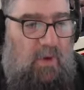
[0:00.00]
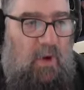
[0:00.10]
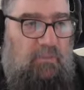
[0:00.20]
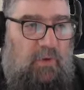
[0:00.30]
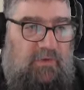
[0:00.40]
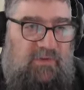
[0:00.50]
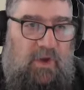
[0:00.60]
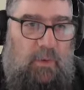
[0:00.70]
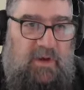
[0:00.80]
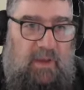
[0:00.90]
I'm not
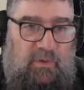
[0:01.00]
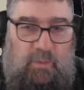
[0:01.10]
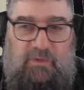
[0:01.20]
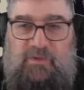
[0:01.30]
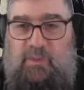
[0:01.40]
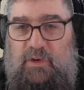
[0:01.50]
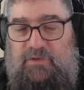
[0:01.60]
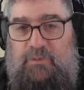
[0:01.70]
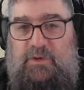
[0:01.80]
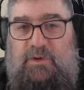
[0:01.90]
so enamored with, to be
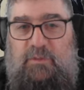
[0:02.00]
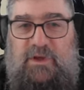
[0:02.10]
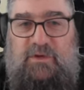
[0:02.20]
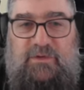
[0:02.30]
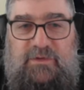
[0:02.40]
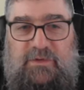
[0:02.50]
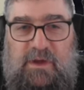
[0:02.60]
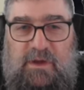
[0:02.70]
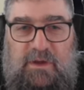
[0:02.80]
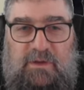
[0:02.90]
honest with you, because
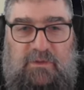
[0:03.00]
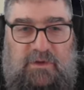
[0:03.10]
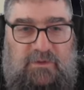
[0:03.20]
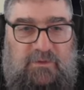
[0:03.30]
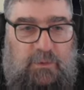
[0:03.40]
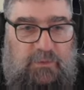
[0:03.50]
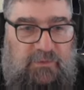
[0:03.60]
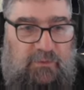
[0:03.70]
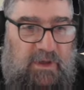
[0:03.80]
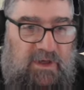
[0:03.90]
these loose
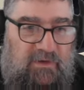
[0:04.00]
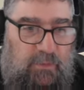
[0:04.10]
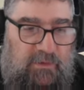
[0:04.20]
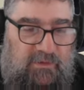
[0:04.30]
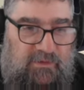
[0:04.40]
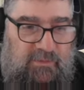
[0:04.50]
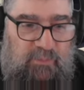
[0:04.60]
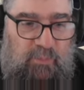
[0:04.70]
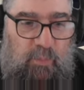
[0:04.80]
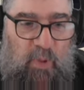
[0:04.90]
strings would just
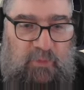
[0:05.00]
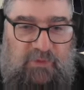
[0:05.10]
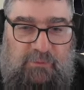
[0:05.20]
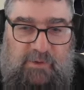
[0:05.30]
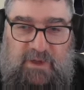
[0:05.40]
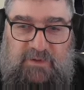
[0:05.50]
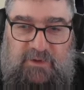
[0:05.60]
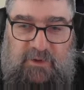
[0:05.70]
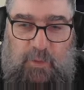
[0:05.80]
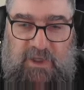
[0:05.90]
belt around
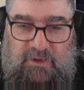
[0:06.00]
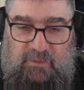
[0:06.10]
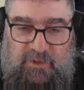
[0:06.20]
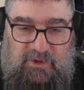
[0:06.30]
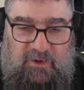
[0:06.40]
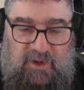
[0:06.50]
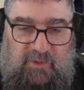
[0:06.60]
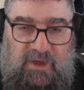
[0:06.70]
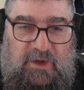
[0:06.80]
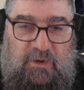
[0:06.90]
in the wind when you got up
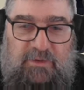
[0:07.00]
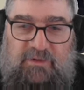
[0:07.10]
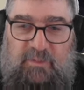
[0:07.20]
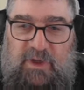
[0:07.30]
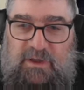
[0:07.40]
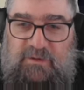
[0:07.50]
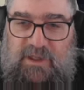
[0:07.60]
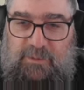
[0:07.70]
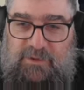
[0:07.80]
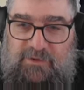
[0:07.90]
to any kind of speed, and
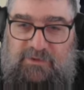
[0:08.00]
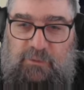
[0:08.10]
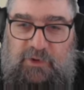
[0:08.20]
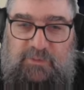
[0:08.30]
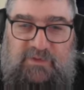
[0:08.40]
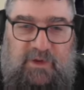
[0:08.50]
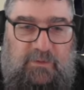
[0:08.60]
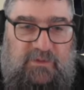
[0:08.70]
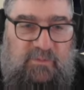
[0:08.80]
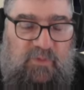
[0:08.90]
they would destroy
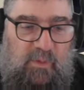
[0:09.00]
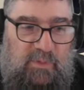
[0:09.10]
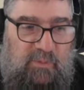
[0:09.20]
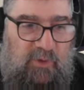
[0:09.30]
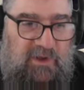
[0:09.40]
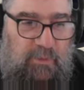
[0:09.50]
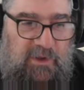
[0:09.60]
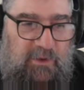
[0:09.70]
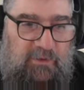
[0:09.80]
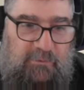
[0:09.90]
themselves and probably break the
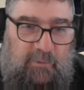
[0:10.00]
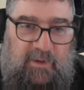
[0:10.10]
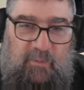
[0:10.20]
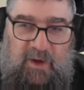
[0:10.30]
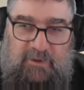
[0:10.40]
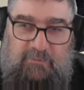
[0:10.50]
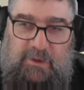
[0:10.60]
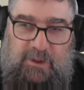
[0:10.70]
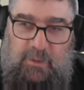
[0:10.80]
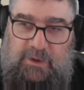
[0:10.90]
windows and wreck the paint
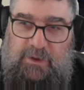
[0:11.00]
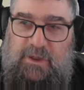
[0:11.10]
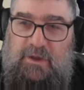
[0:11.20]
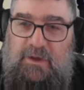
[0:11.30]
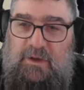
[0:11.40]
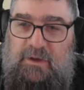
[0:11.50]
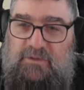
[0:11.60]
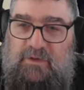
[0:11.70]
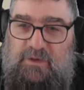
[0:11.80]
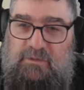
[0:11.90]
really quickly.
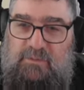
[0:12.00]
So